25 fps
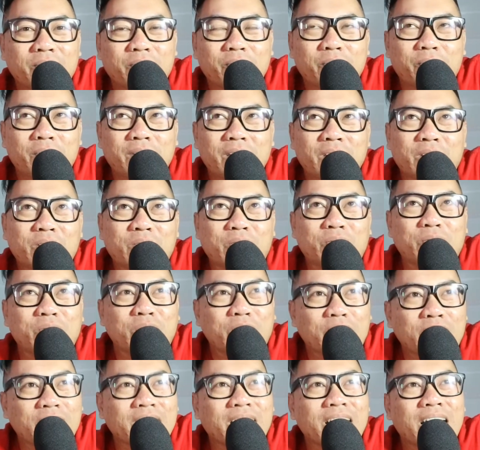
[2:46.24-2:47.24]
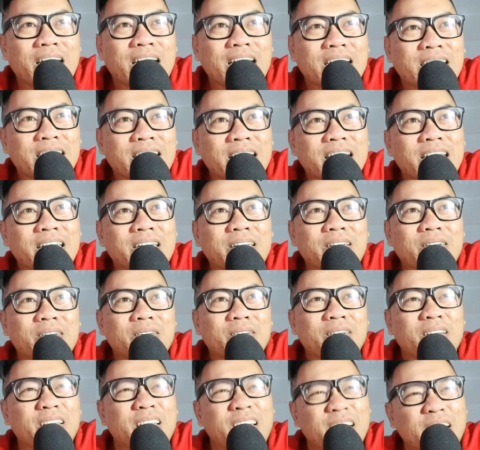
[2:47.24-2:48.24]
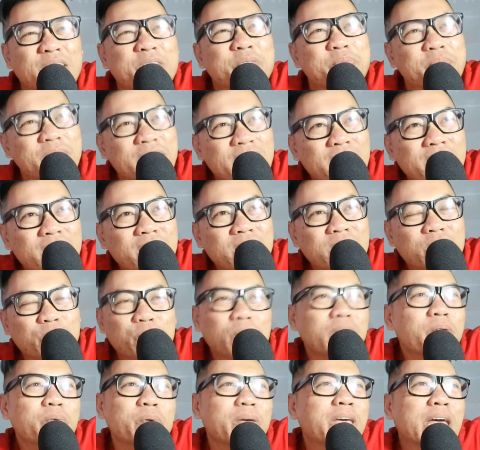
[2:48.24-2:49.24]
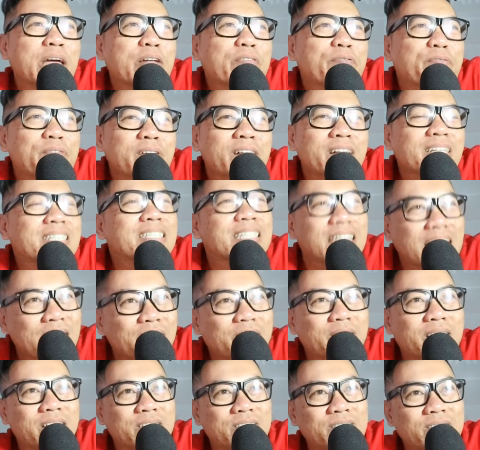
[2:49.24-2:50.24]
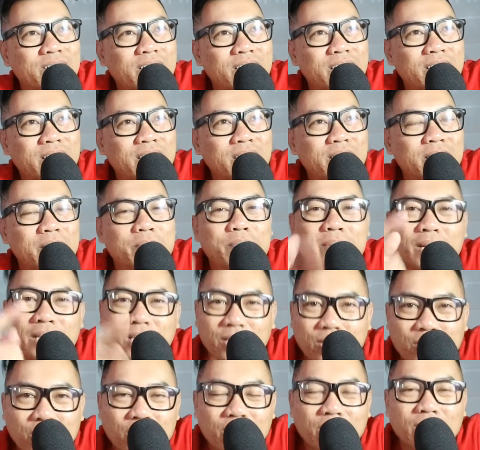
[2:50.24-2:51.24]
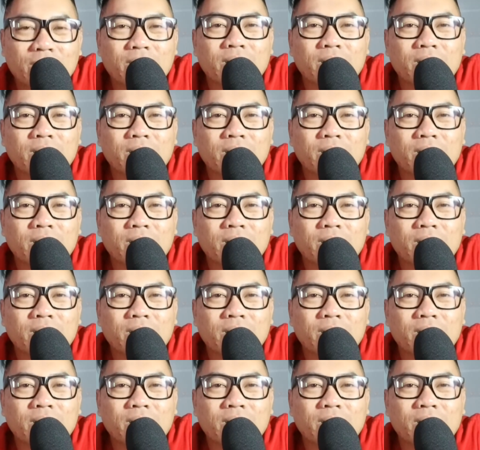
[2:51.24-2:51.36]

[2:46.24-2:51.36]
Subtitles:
we do not understand English much. We can feel down actually, but don't